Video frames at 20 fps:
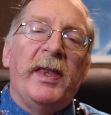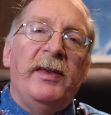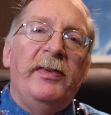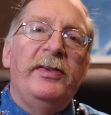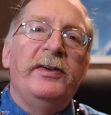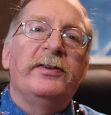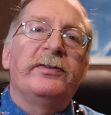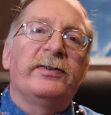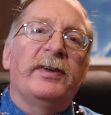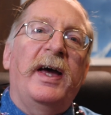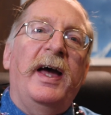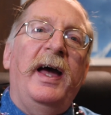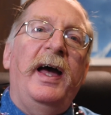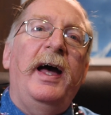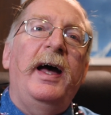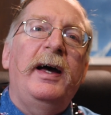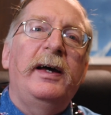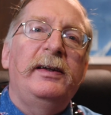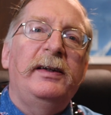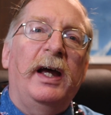This
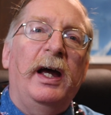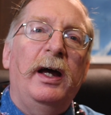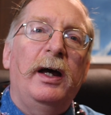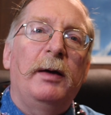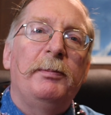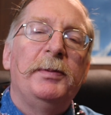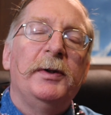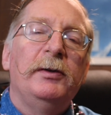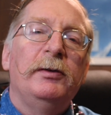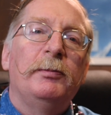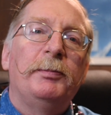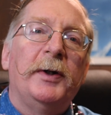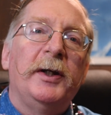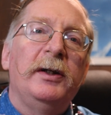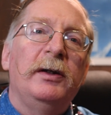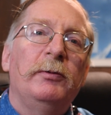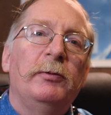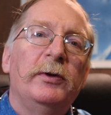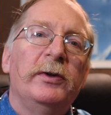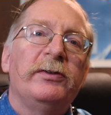had happened, but
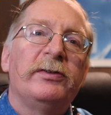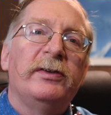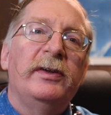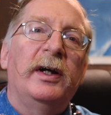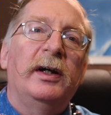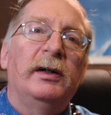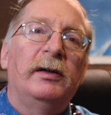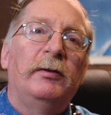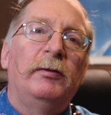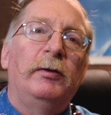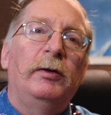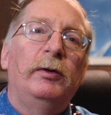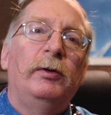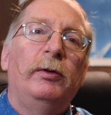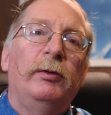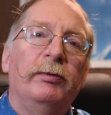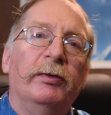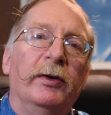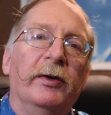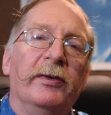it was now
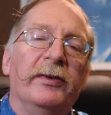over.